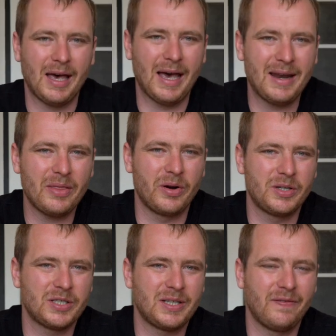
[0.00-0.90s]
Another
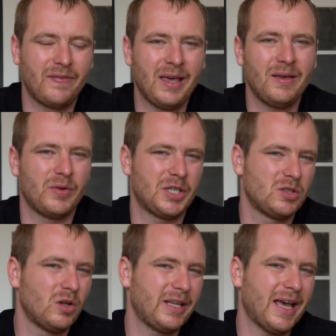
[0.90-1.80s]
interesting thing, which
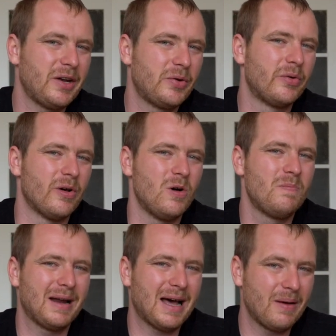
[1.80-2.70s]
is not the
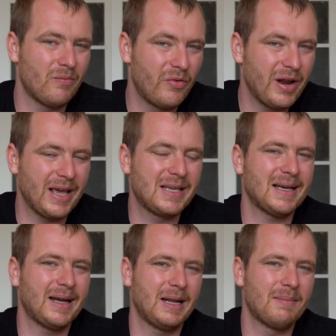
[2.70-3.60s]
enduro, but I'm really
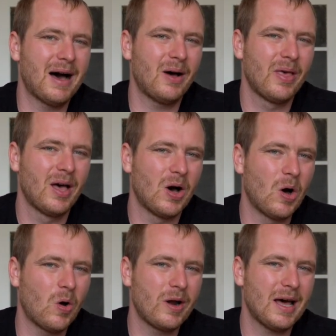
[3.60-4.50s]
excited about,
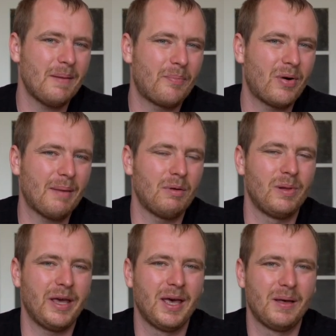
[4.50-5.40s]
Honda
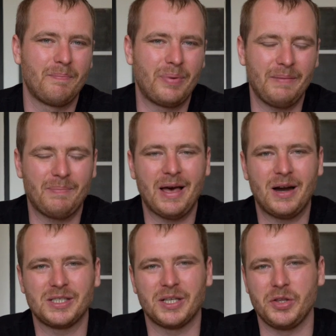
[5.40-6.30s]
probably
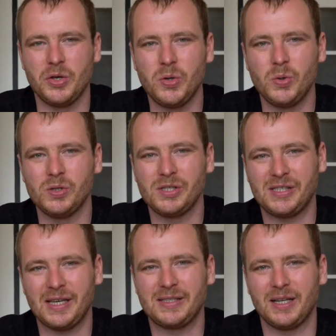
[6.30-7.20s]
prepares a new
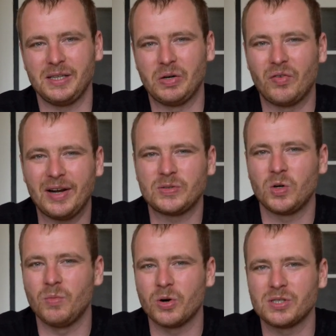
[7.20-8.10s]
6-cylinder
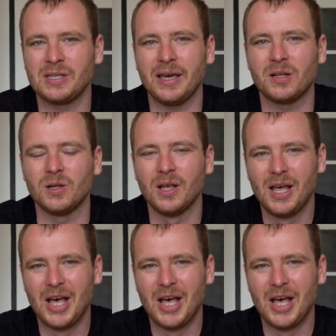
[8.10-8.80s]
retro motorcycle.